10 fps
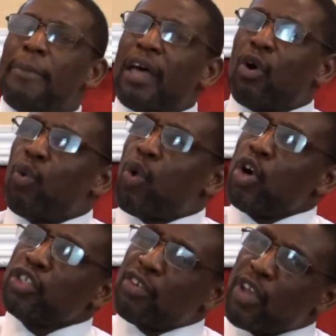by the
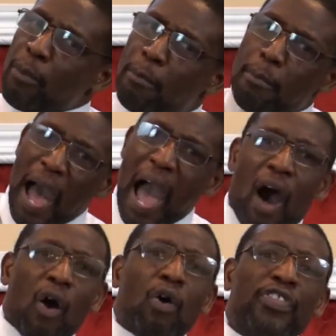words of your
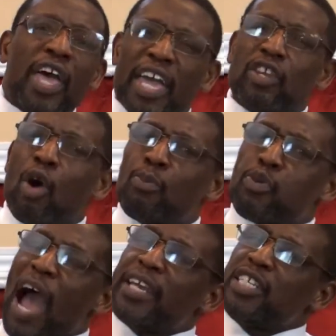mouth and the
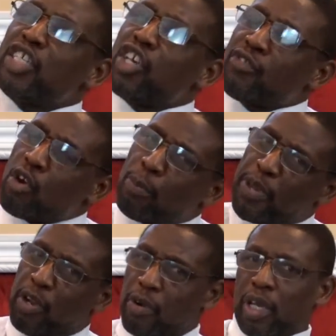brightness of your
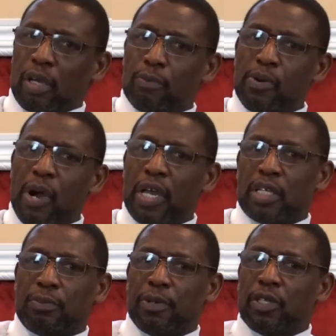appearing.
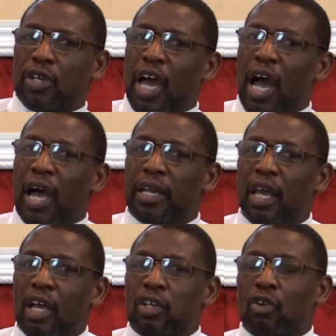Praise be to God.
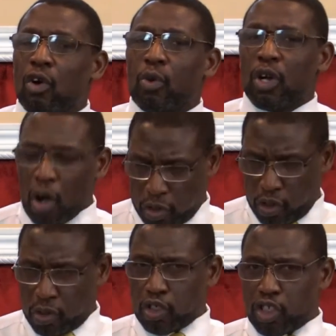The Lord will cause
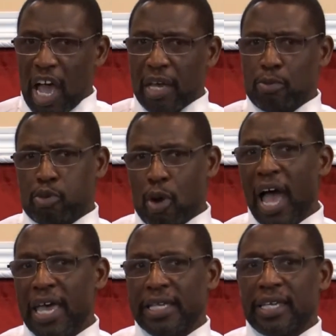you to shine
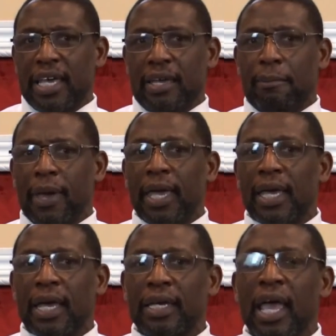bright,
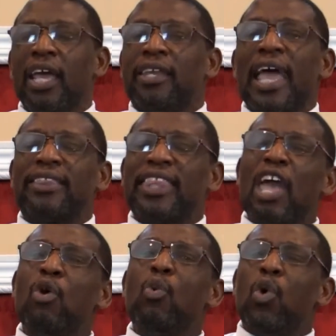amen. That
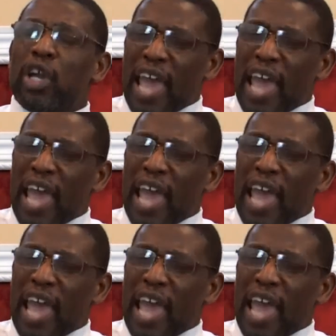they would